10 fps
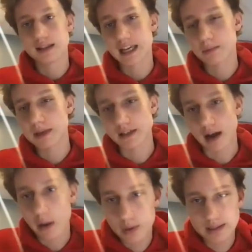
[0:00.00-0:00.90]
like mid-tier.
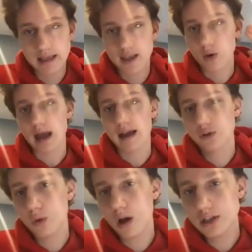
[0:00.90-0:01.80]
I wouldn't say you have
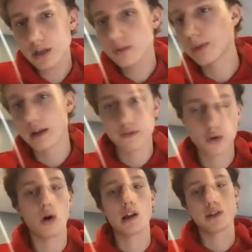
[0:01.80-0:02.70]
to watch it, but if you
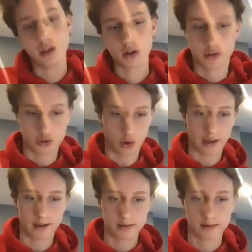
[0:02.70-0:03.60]
watch it, you'll enjoy
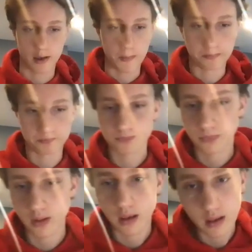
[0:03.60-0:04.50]
it. So
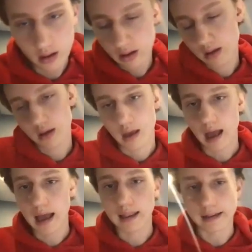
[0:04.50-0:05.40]

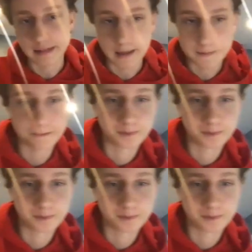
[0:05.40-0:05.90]
I liked it.